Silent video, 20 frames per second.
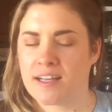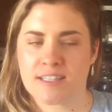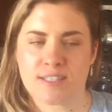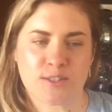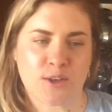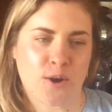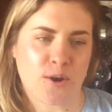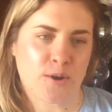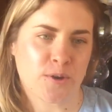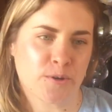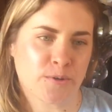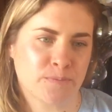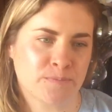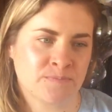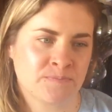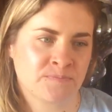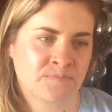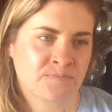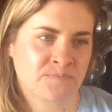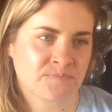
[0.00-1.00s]
So,
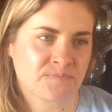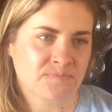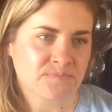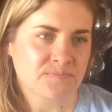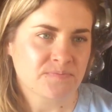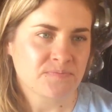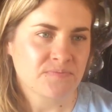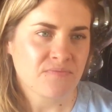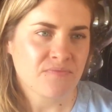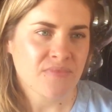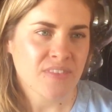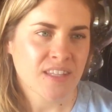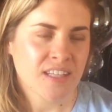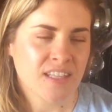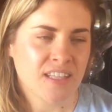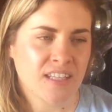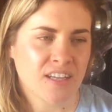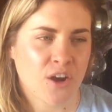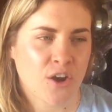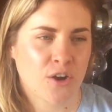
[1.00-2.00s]

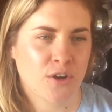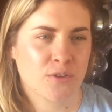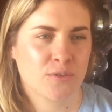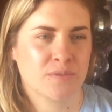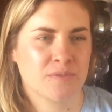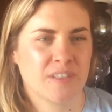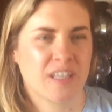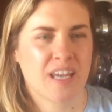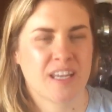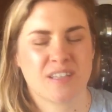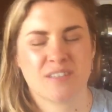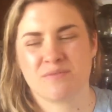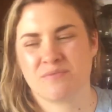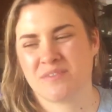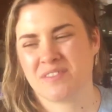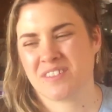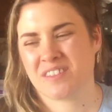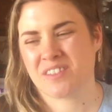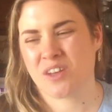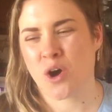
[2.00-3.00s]
you know, and
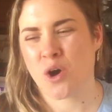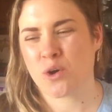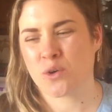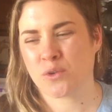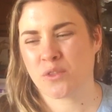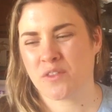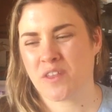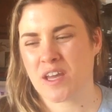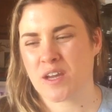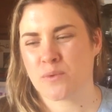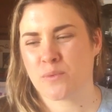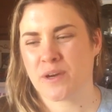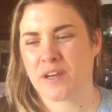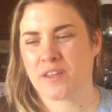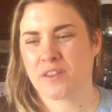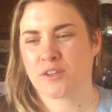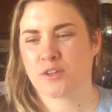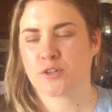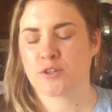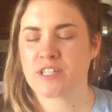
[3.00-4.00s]
the whole thing
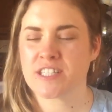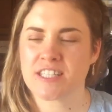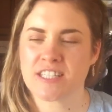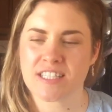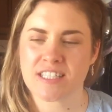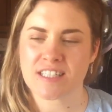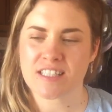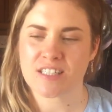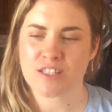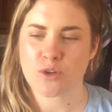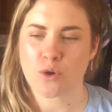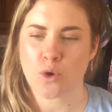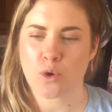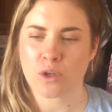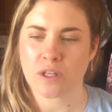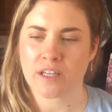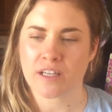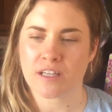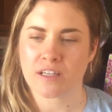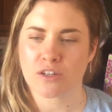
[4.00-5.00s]
with Christians
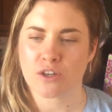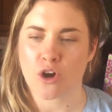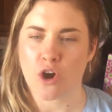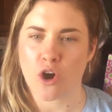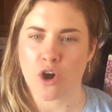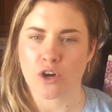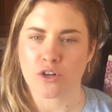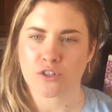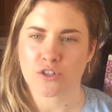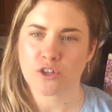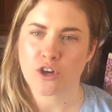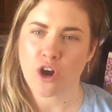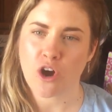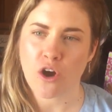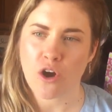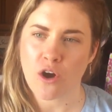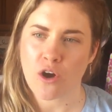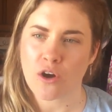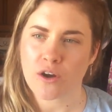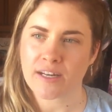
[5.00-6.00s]
calling God
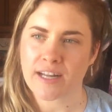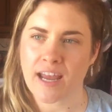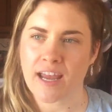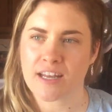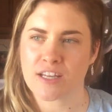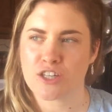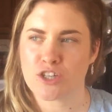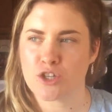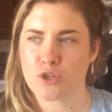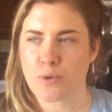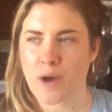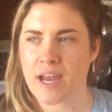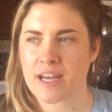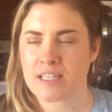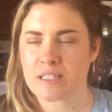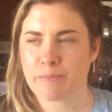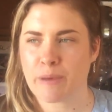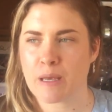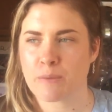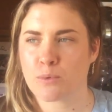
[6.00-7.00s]
God, and New
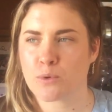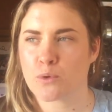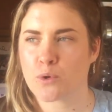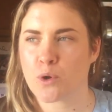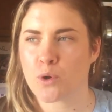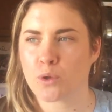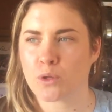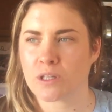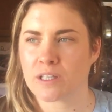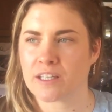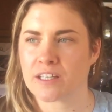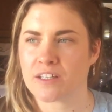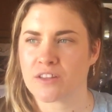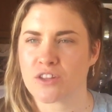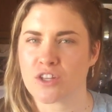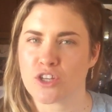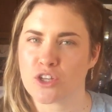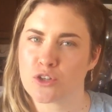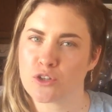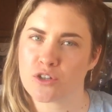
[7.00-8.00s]
Age people calling
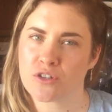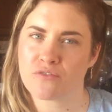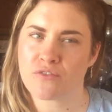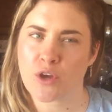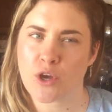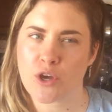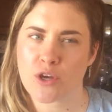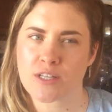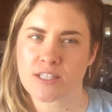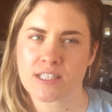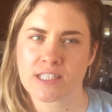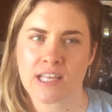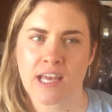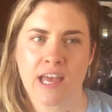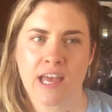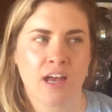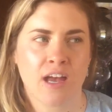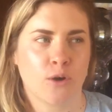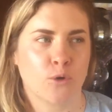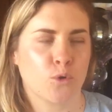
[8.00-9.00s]
it the universe,
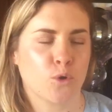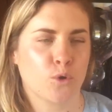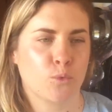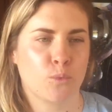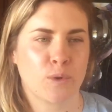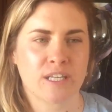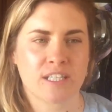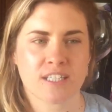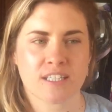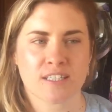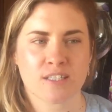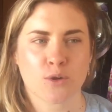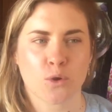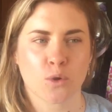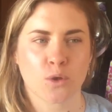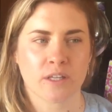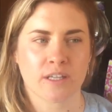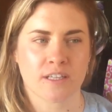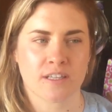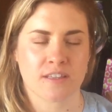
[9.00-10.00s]
or witches
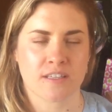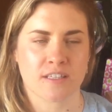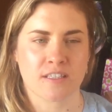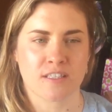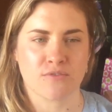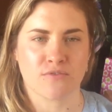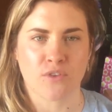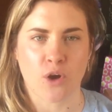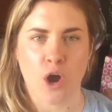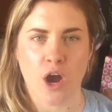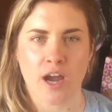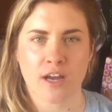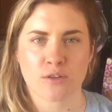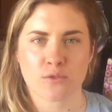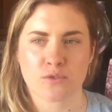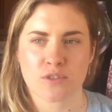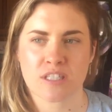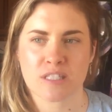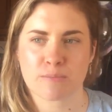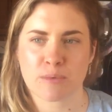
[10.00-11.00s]
calling it the divine
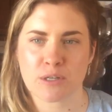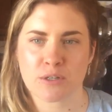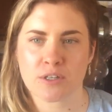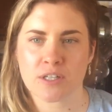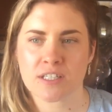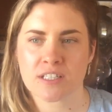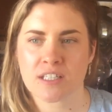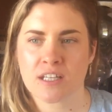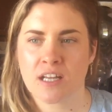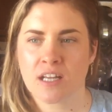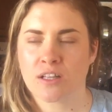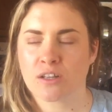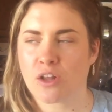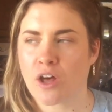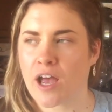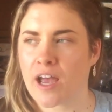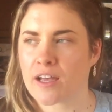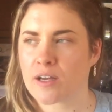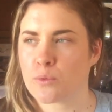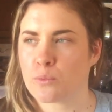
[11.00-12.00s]
or spirit,
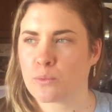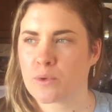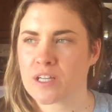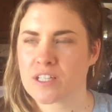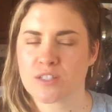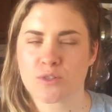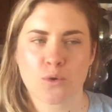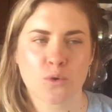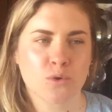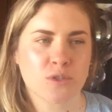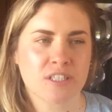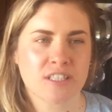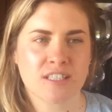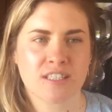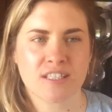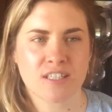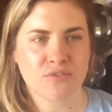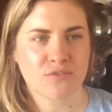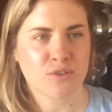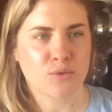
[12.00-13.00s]
like, it's all
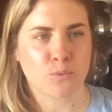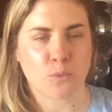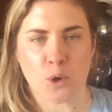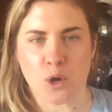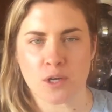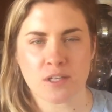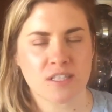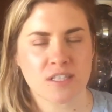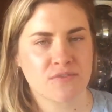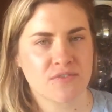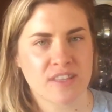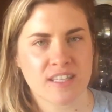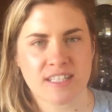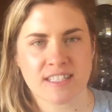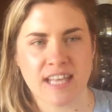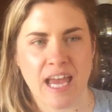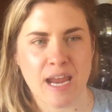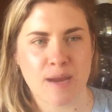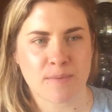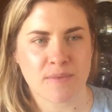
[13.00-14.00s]
just different words for the
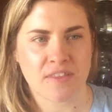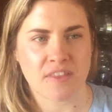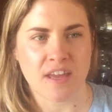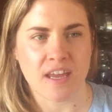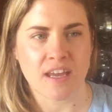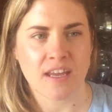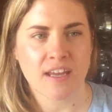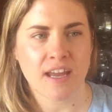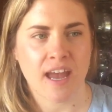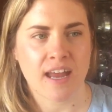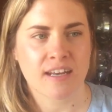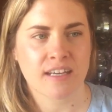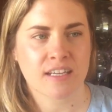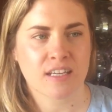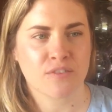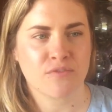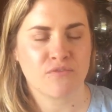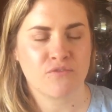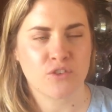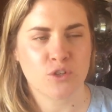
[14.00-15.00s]
same thing, and it
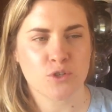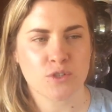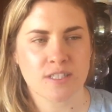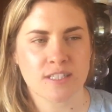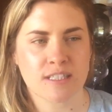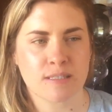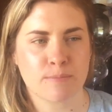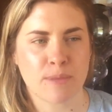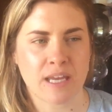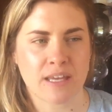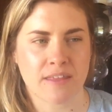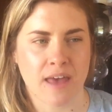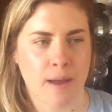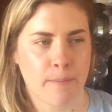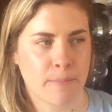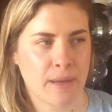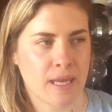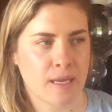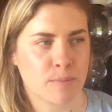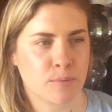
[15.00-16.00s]
confuses me
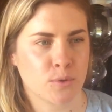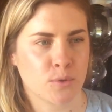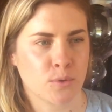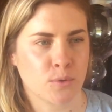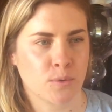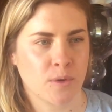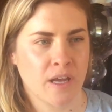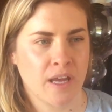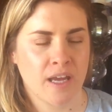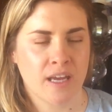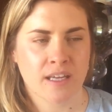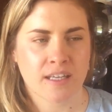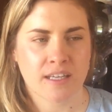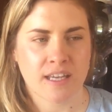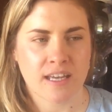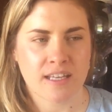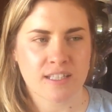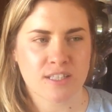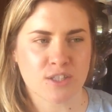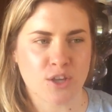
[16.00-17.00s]
that people
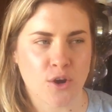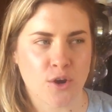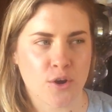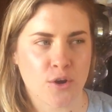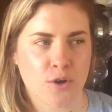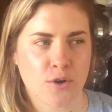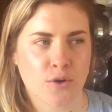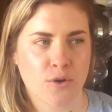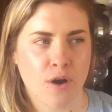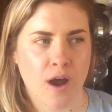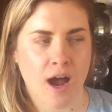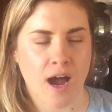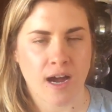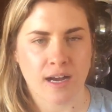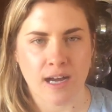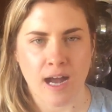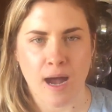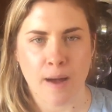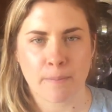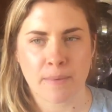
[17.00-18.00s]
get so
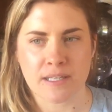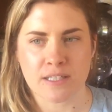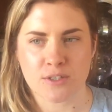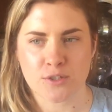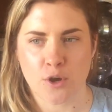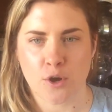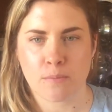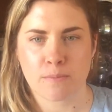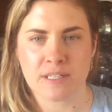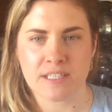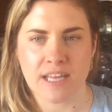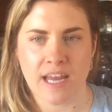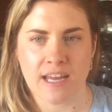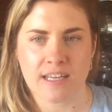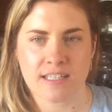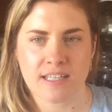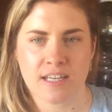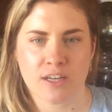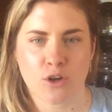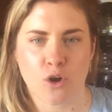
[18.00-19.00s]
hung up and so
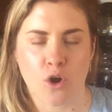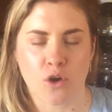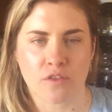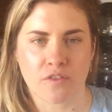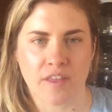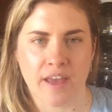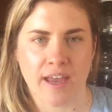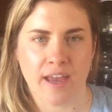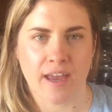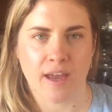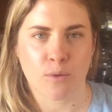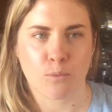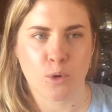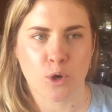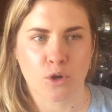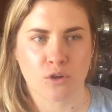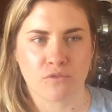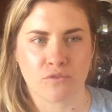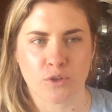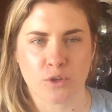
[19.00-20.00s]
pedantic on their
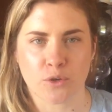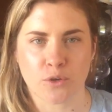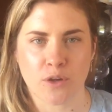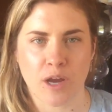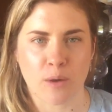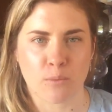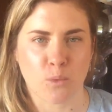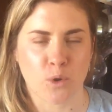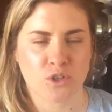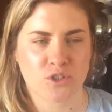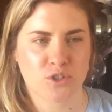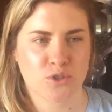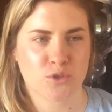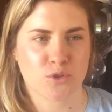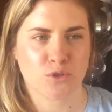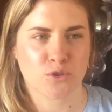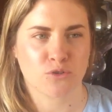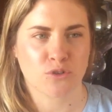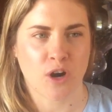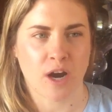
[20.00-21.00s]
worldview and want
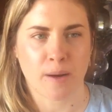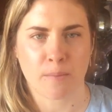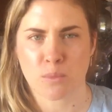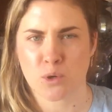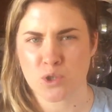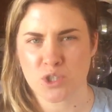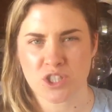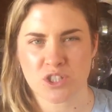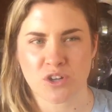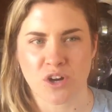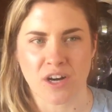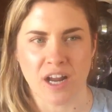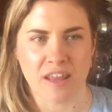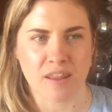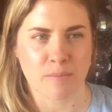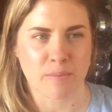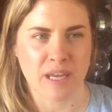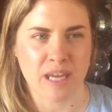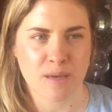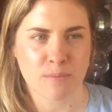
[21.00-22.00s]
to try and push it on
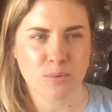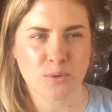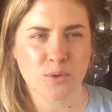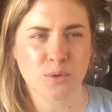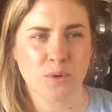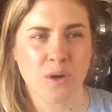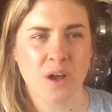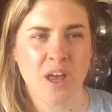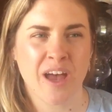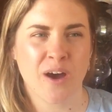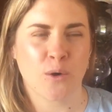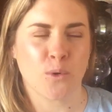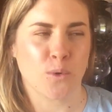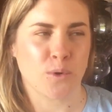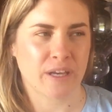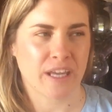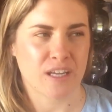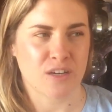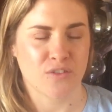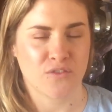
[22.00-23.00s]
other people, or
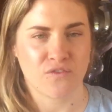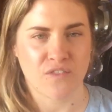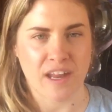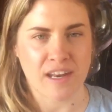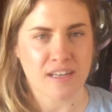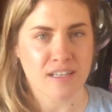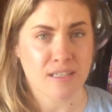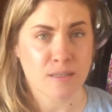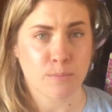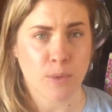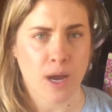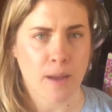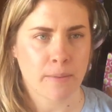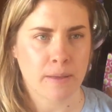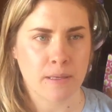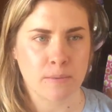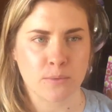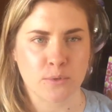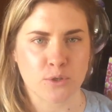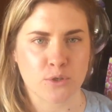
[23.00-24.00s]
get offended by
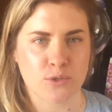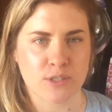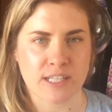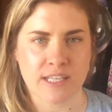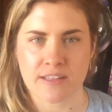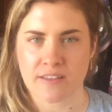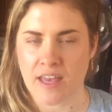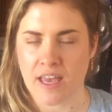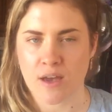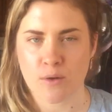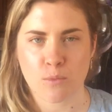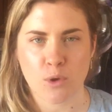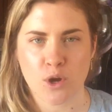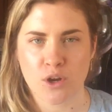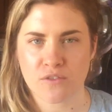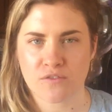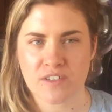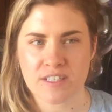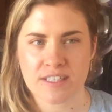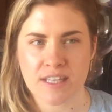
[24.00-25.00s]
people using their
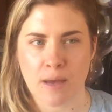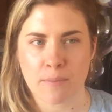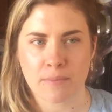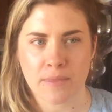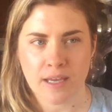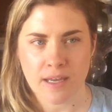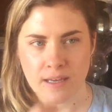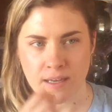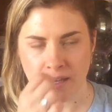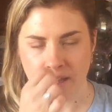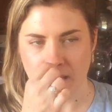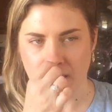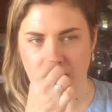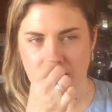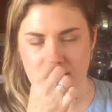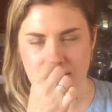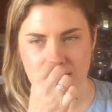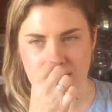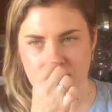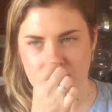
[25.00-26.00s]
word for something.
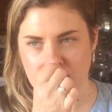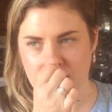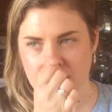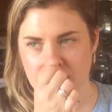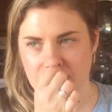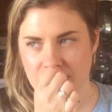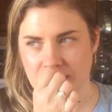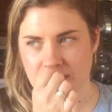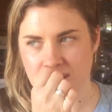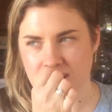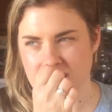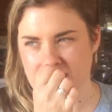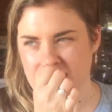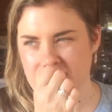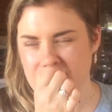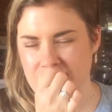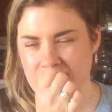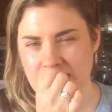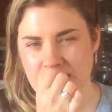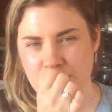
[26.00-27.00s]
It
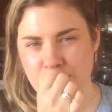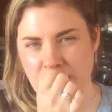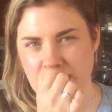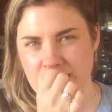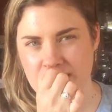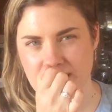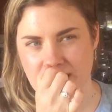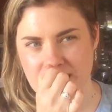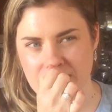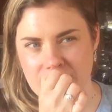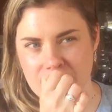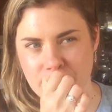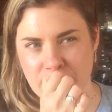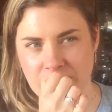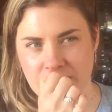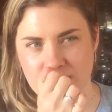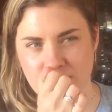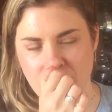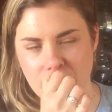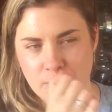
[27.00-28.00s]
just doesn't make sense to me.
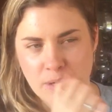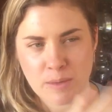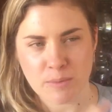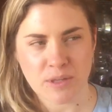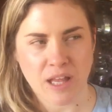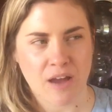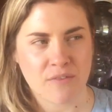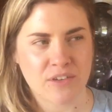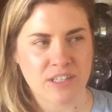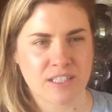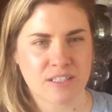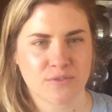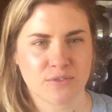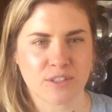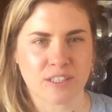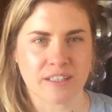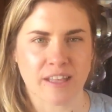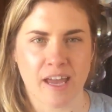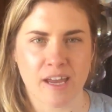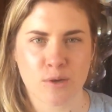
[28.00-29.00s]
It's like people having
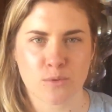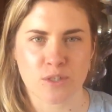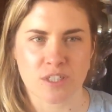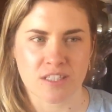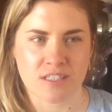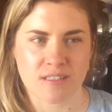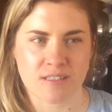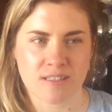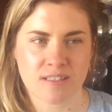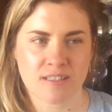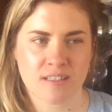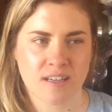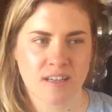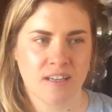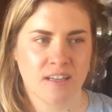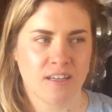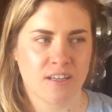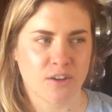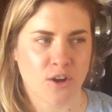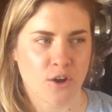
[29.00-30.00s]
different languages,
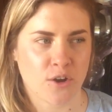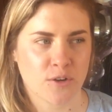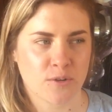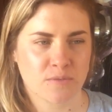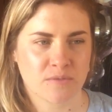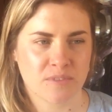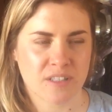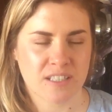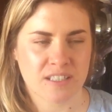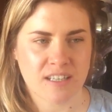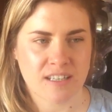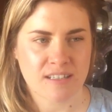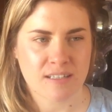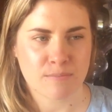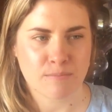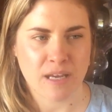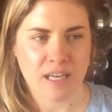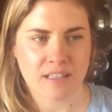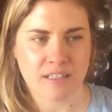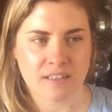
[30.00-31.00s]
you know. It
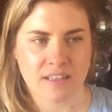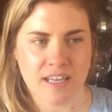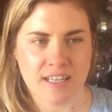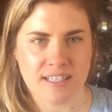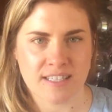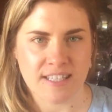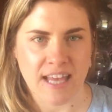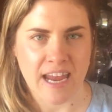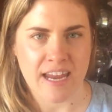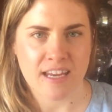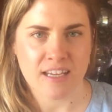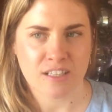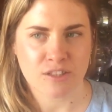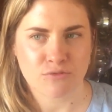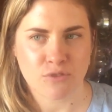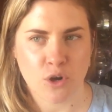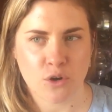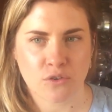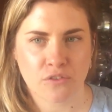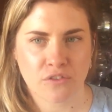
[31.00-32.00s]
doesn't mean that they're saying the
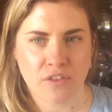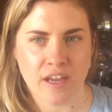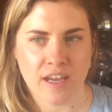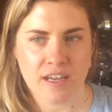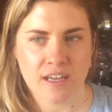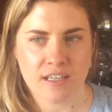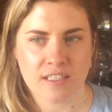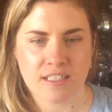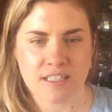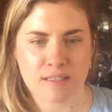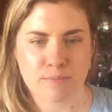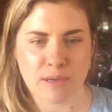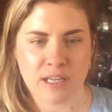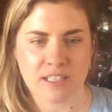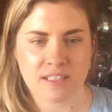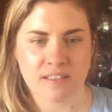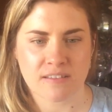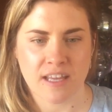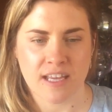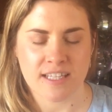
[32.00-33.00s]
wrong thing, it just
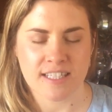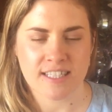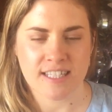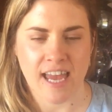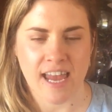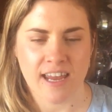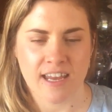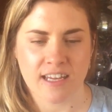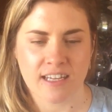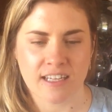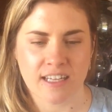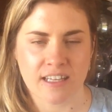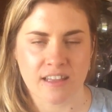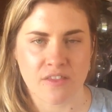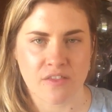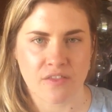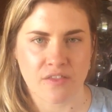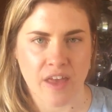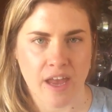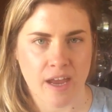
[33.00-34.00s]
means that they're saying it
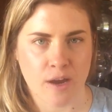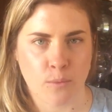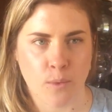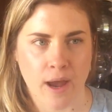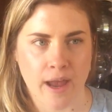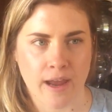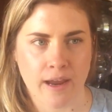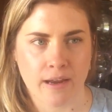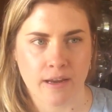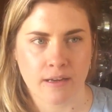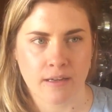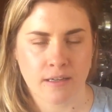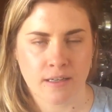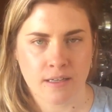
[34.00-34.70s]
in their way.